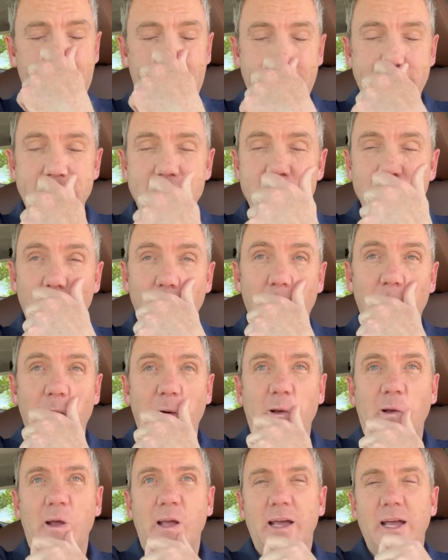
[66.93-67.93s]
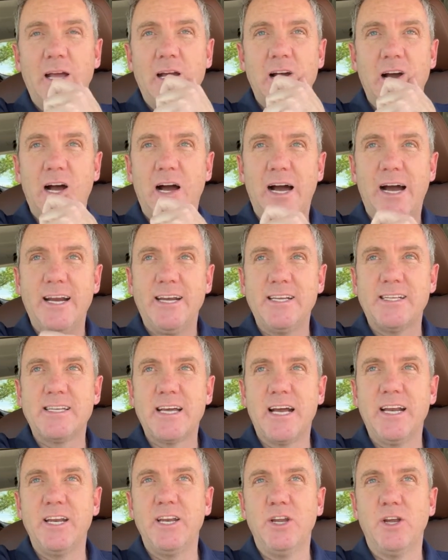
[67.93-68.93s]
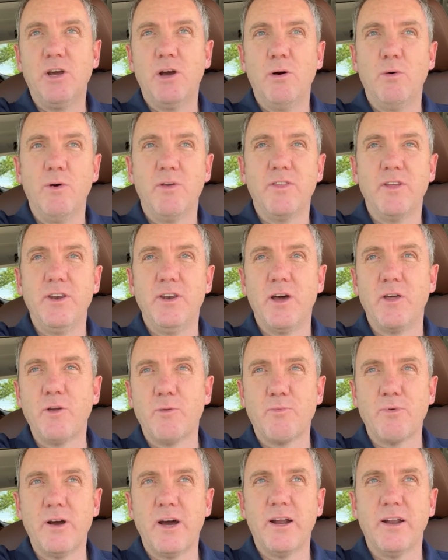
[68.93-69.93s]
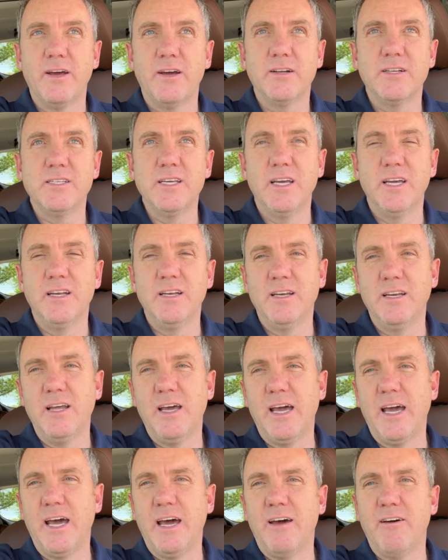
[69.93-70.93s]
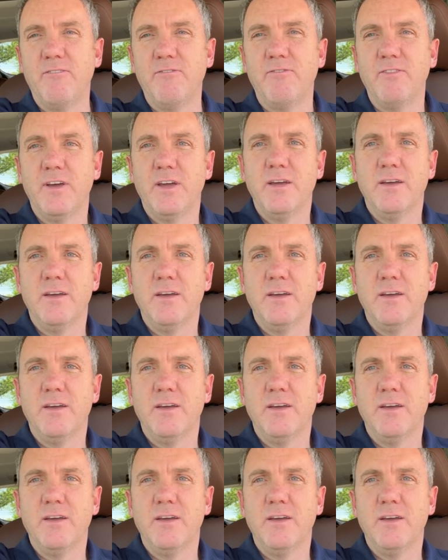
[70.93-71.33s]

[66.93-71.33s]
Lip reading: So I decided to go with another product and have